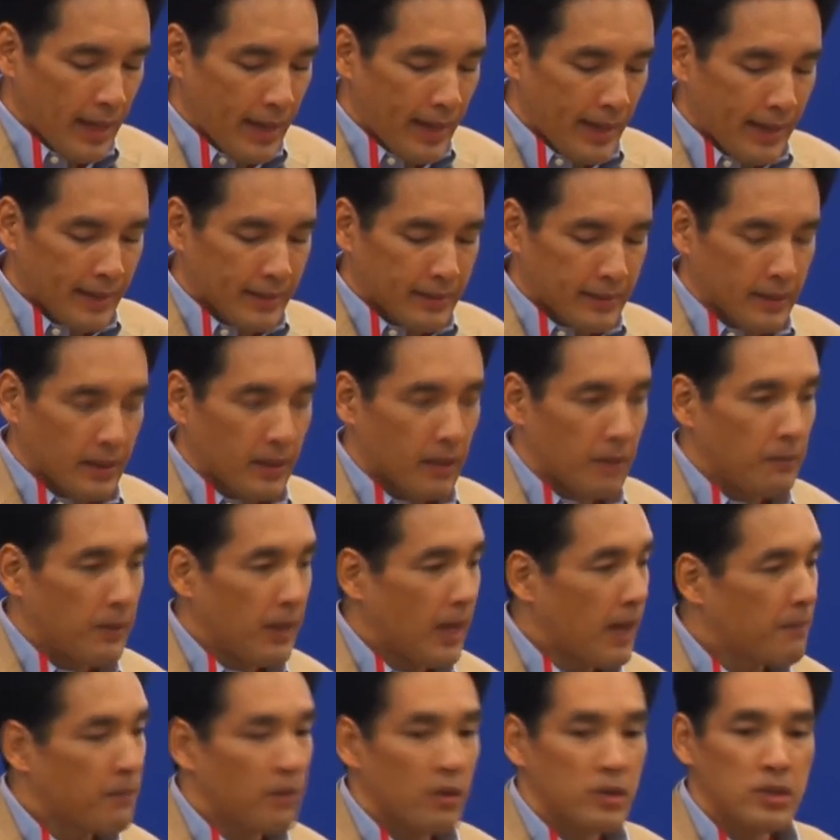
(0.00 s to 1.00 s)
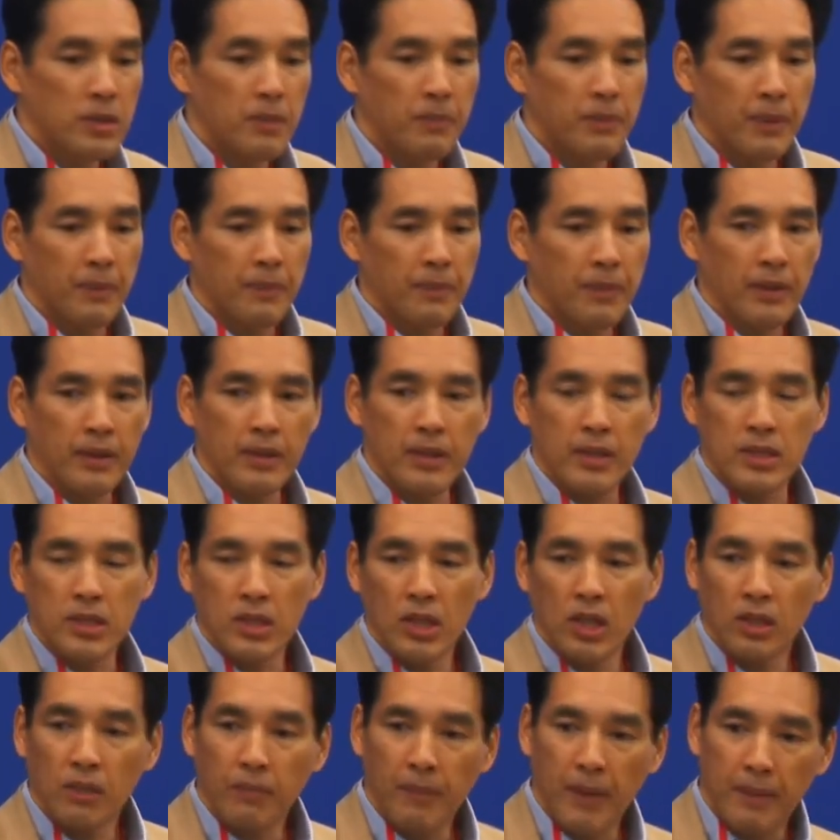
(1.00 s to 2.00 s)
And we have also prepared a
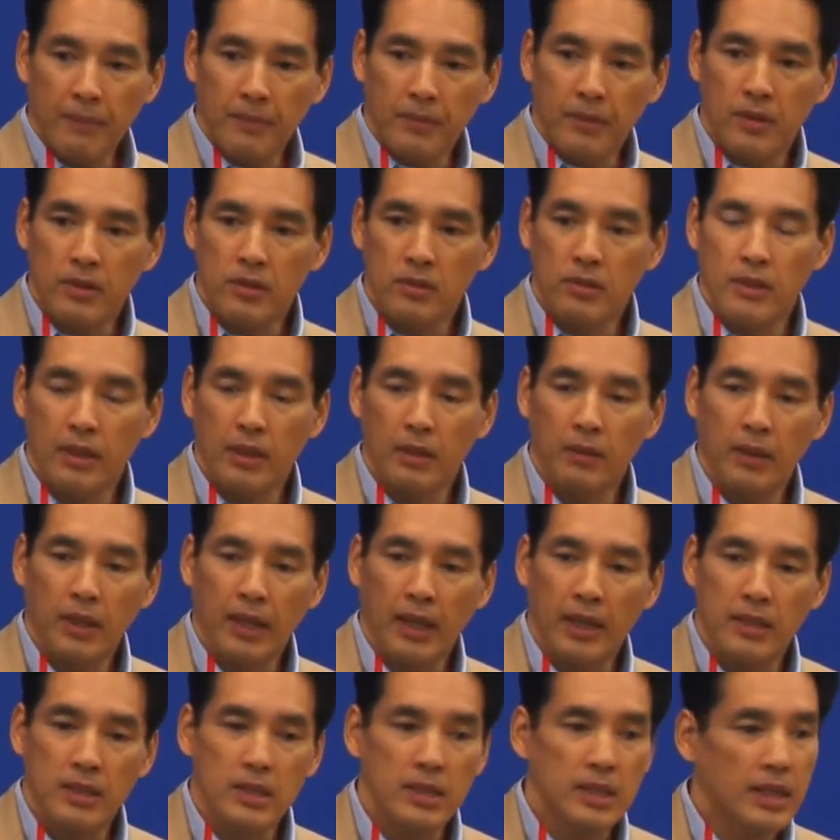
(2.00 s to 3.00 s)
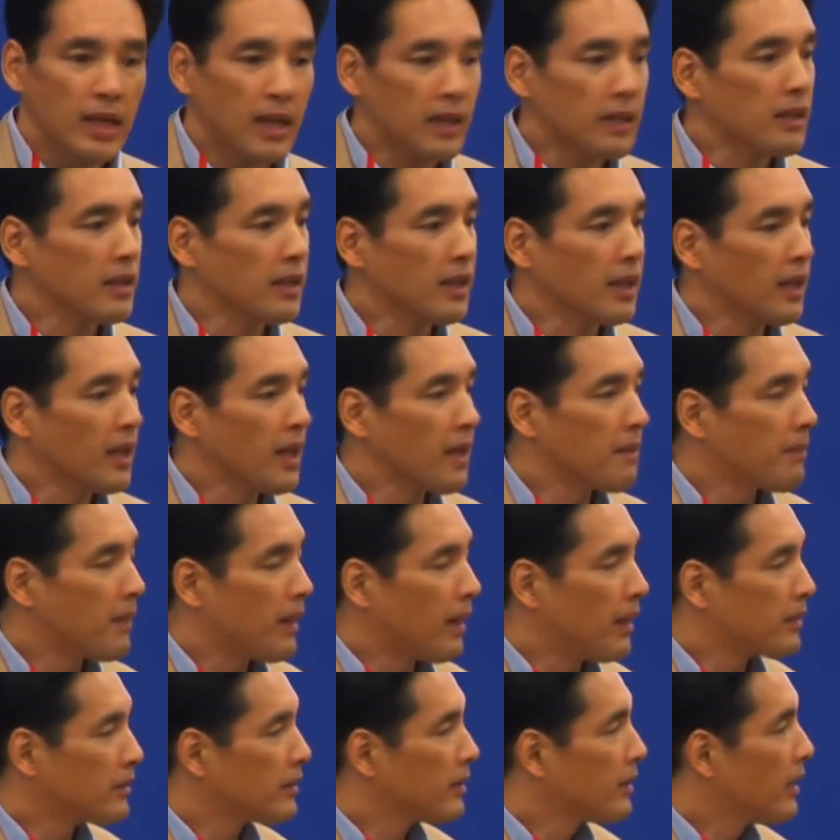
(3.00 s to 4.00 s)
sheet of paper so that you can start thinking
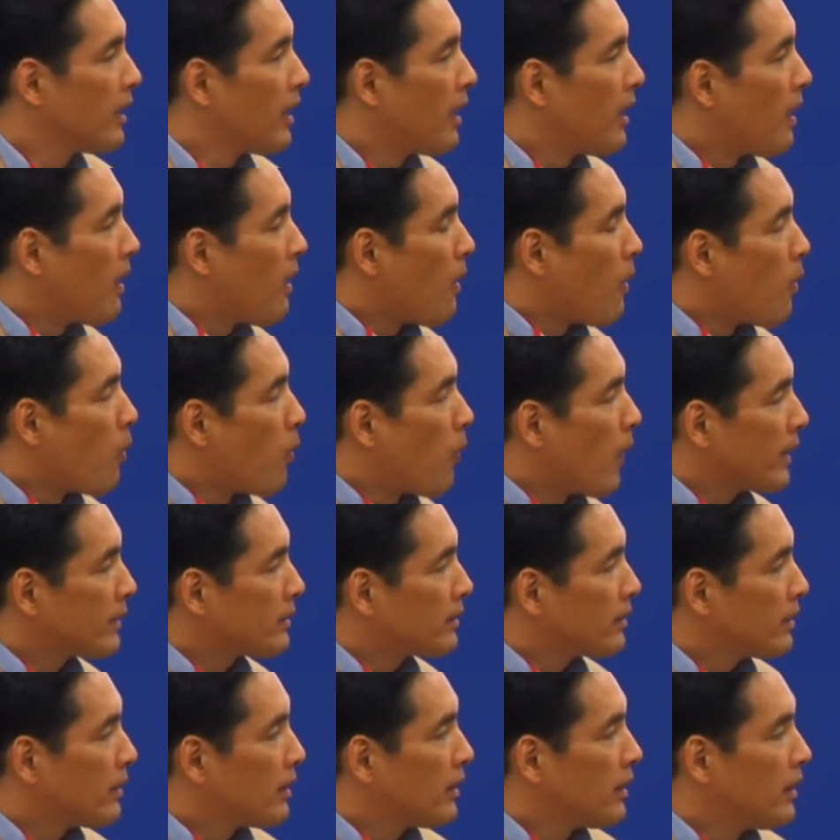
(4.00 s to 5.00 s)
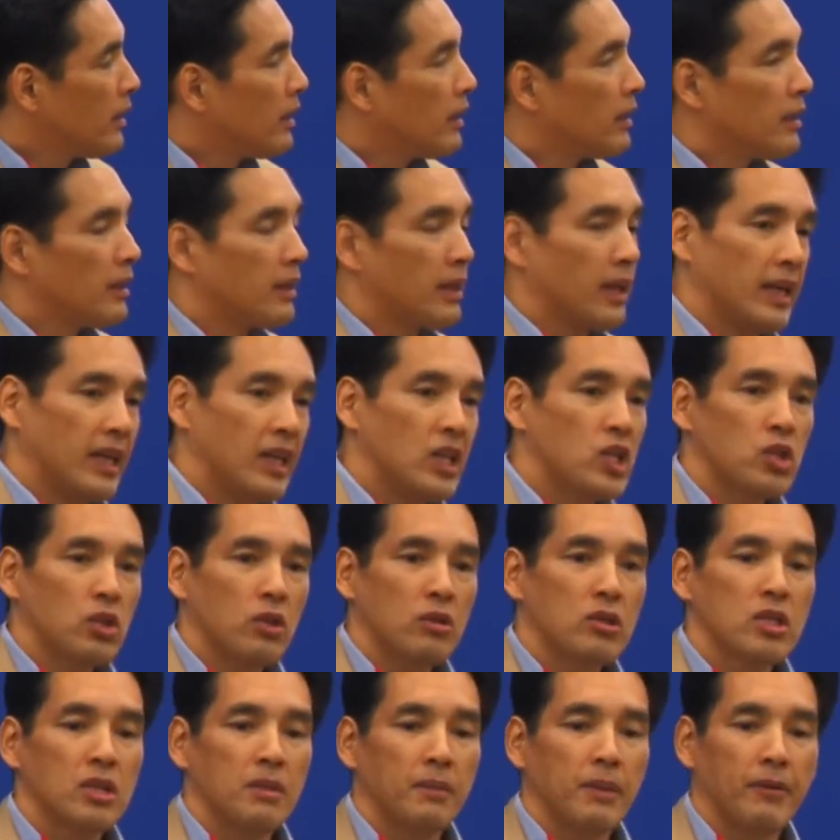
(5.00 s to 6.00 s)
about what the
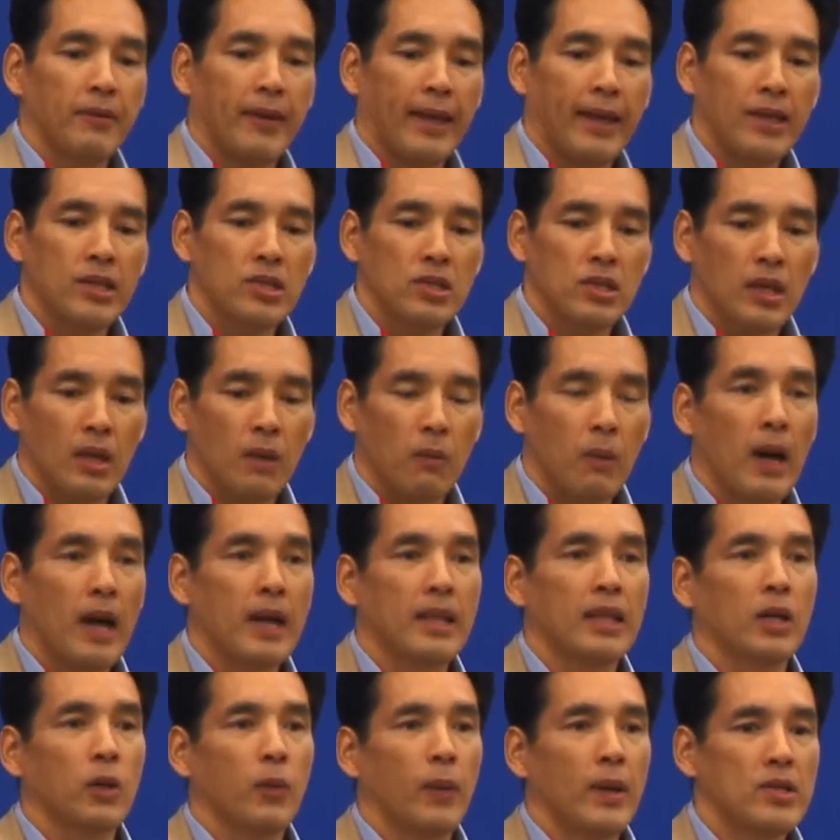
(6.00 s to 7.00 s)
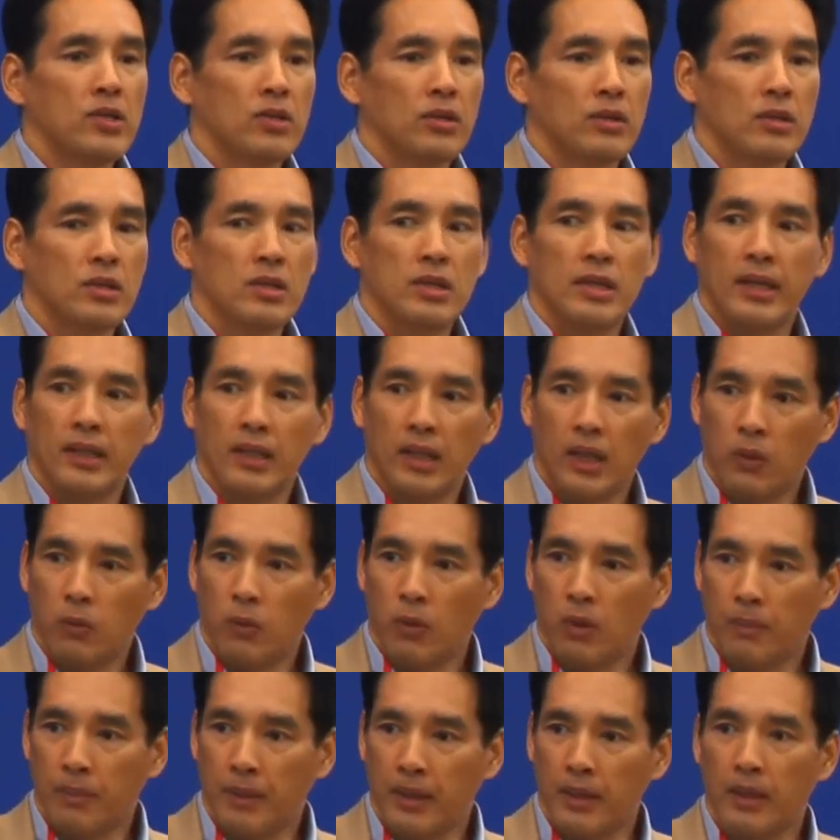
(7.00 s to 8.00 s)
issues to be raised and what are the questions, and Nick
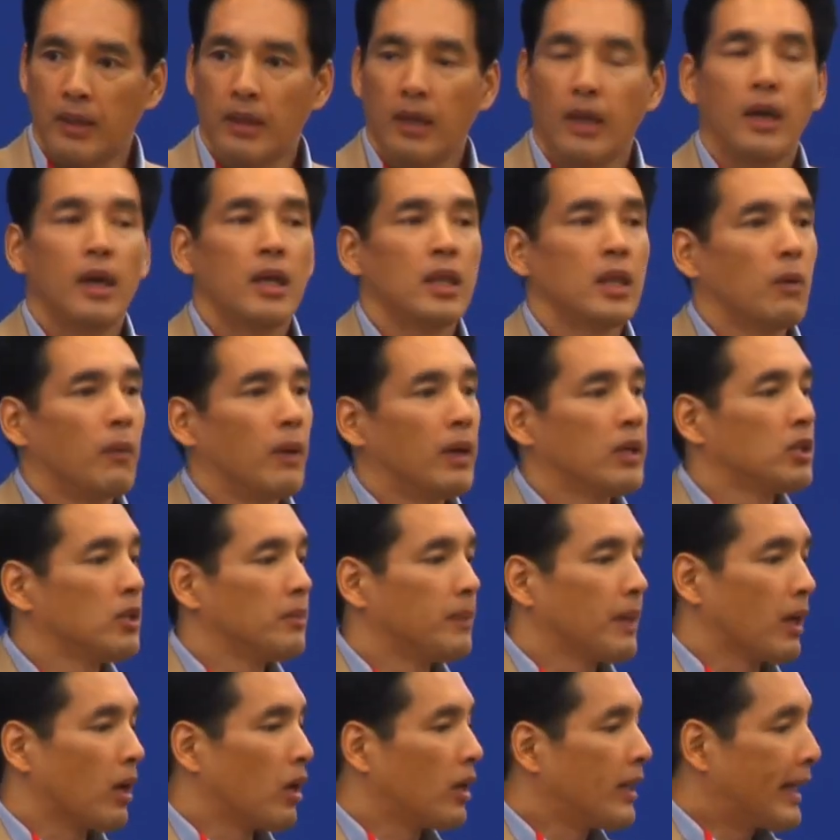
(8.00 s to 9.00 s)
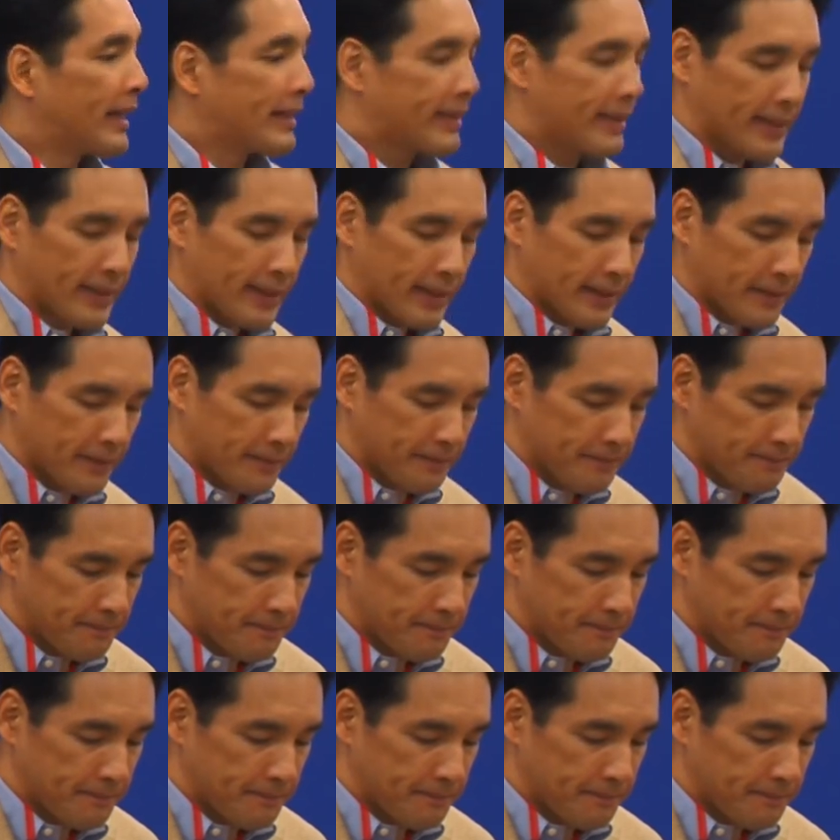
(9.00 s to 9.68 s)
will be the one to be collecting it.